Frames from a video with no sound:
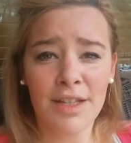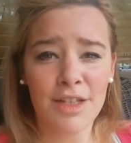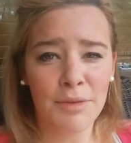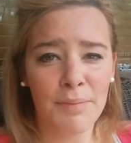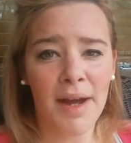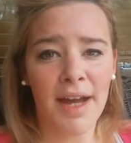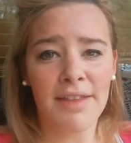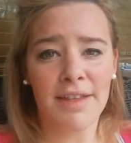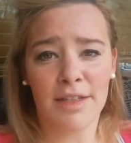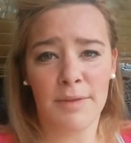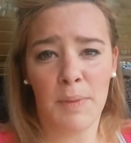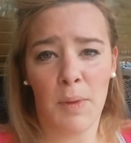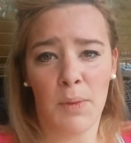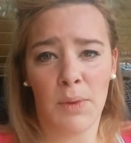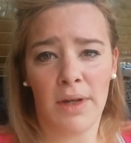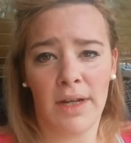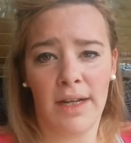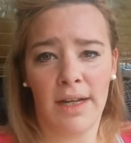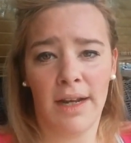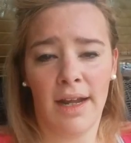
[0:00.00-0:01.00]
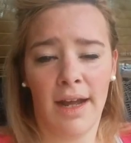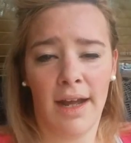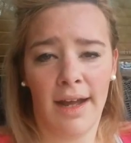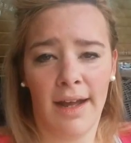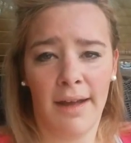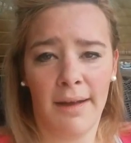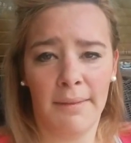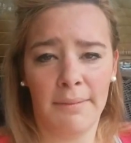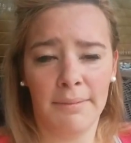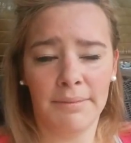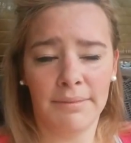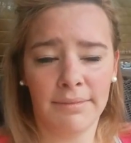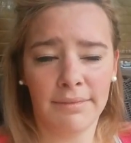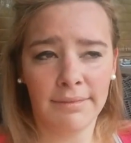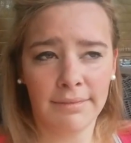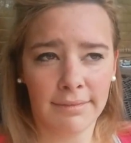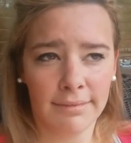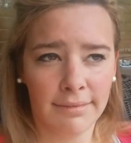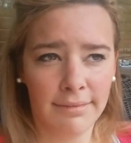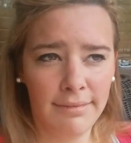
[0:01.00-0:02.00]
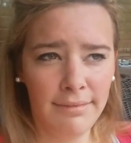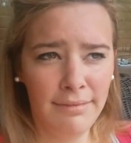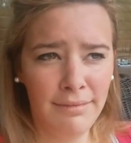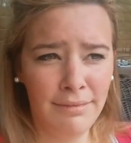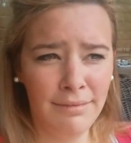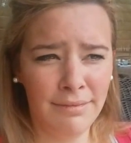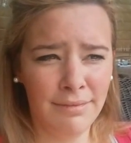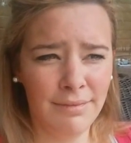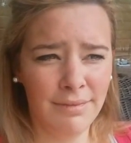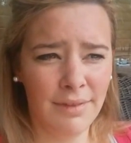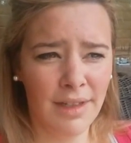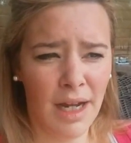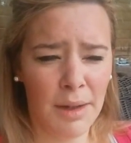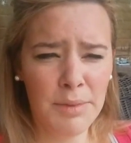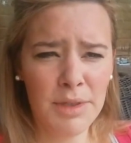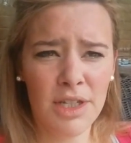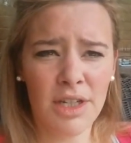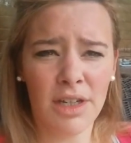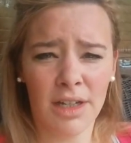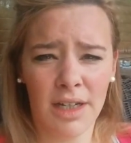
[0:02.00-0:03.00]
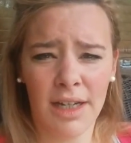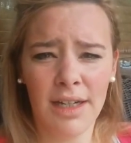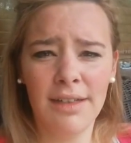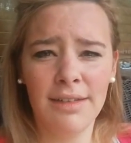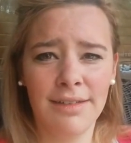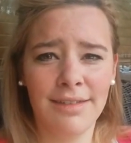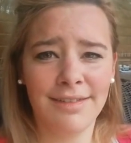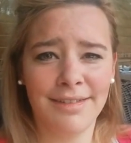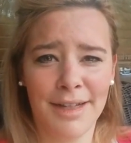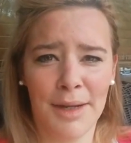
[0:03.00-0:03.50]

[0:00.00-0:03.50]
So by this point, I was good.